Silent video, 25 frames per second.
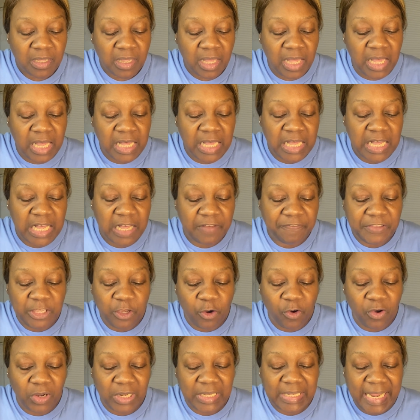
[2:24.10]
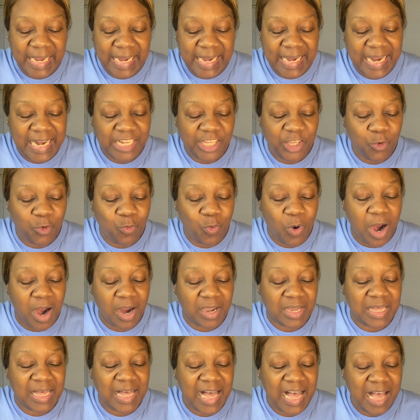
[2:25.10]
of your land. You
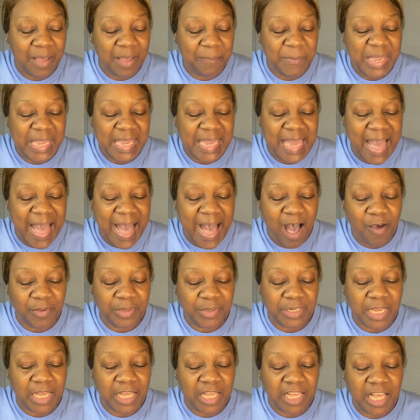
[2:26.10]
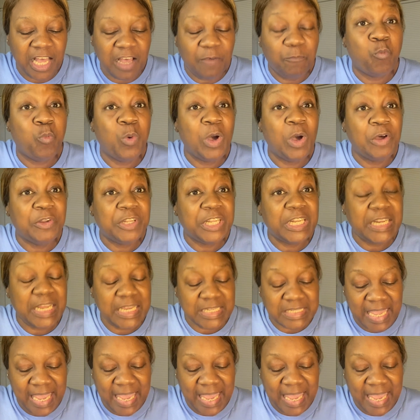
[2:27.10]
are coming out of wilderness